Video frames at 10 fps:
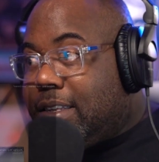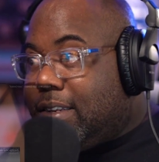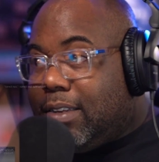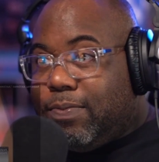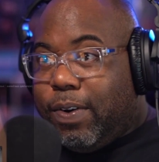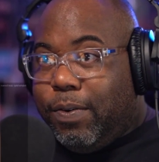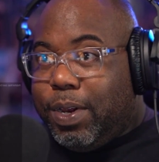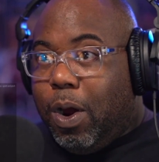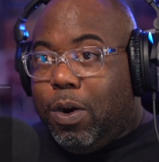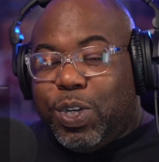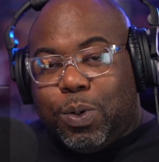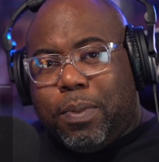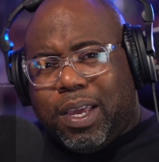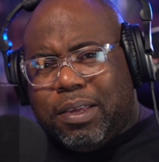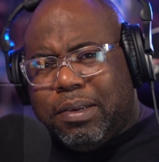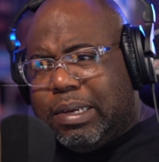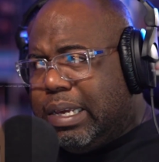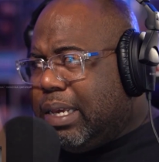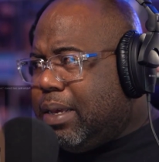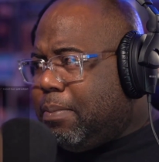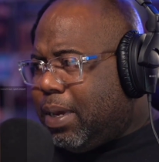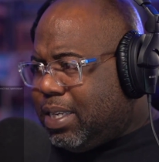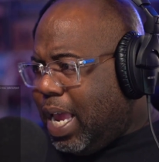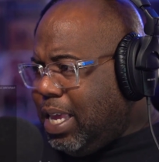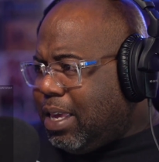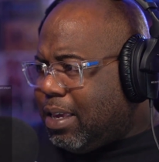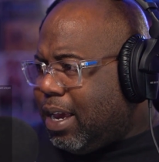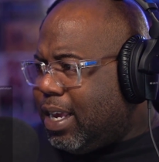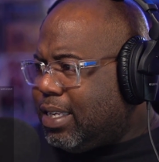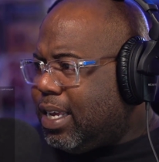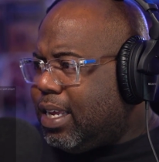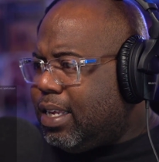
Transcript: It's very harsh on my psyche, guys.